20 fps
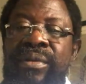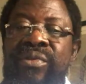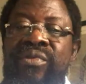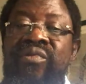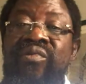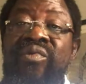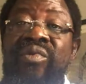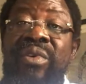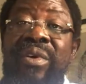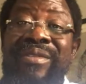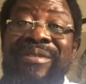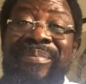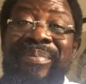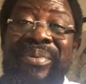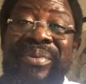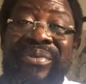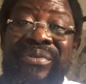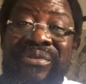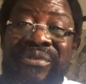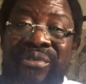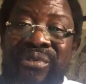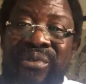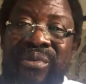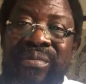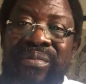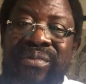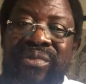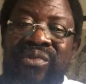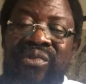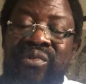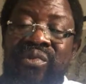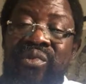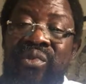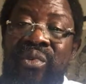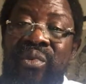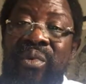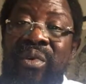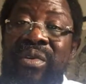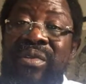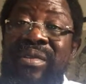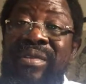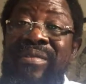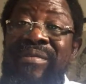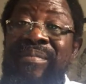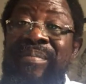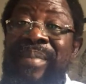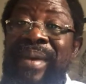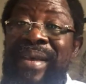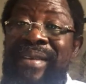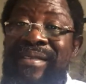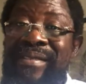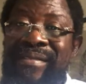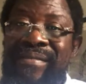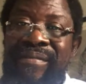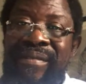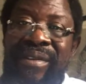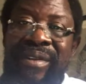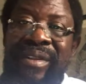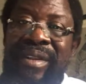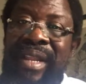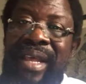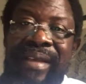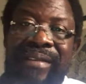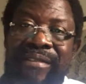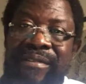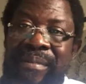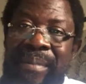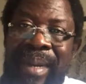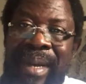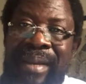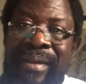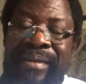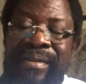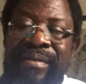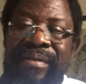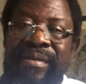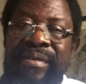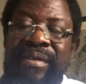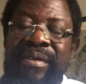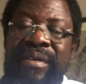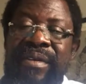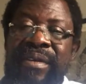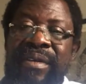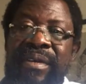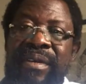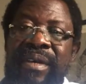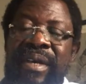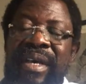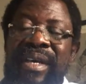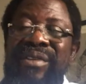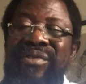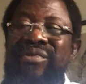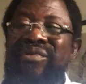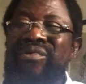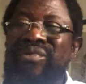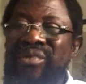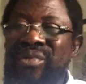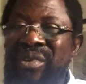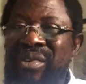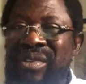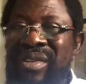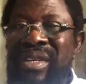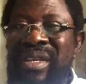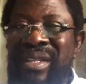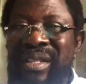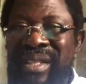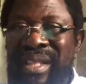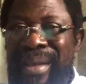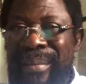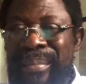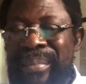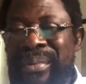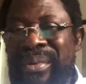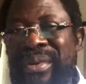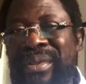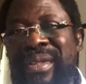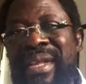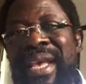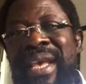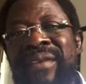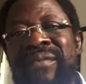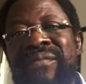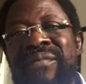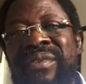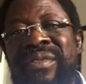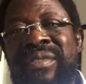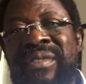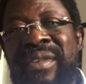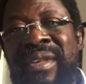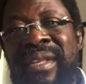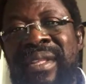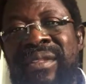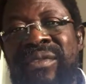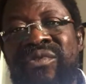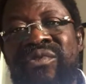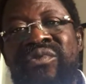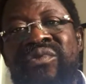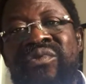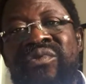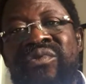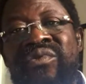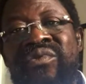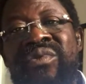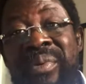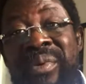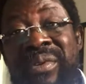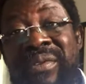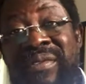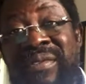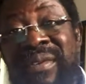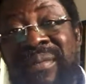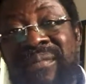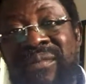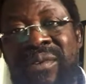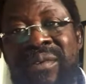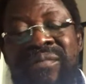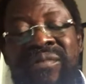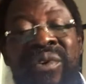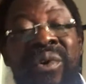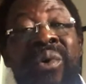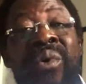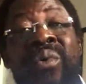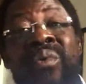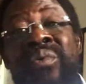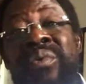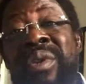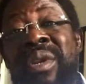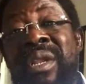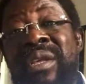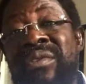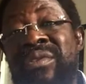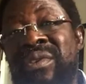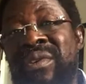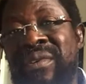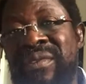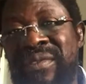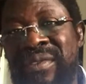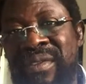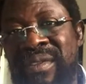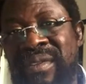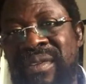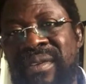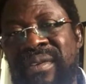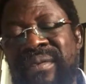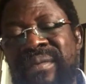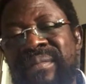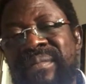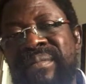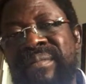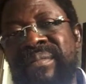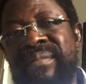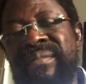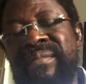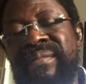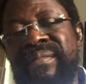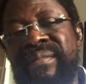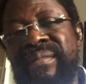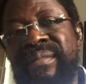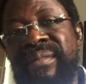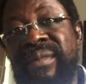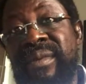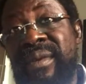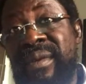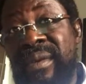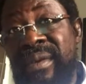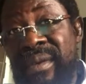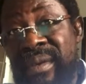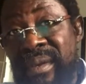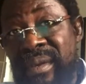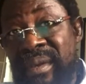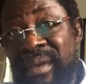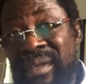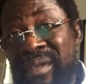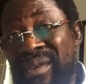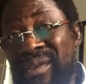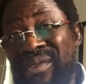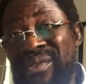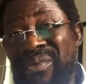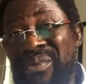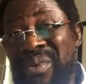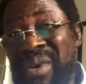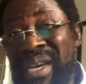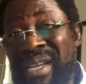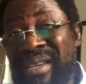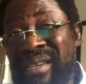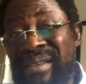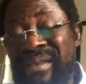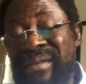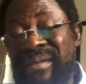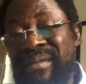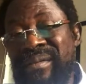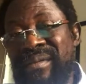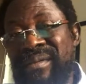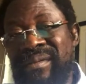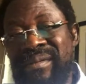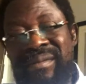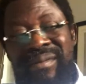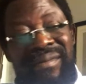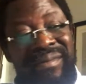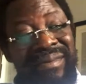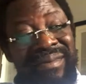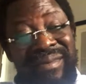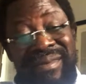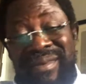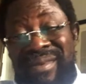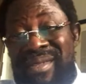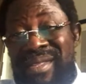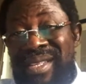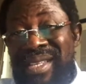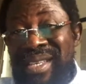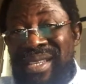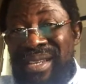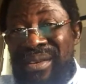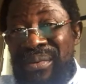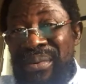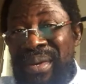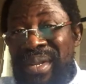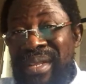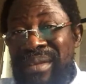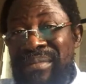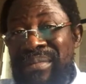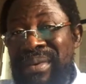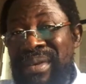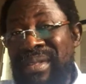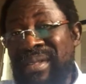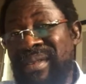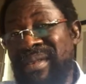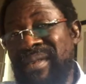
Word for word: Do not presume to know what is best for the next man and do not interpret everything through the prisms of your own religiosity. And just one teeny weeny bit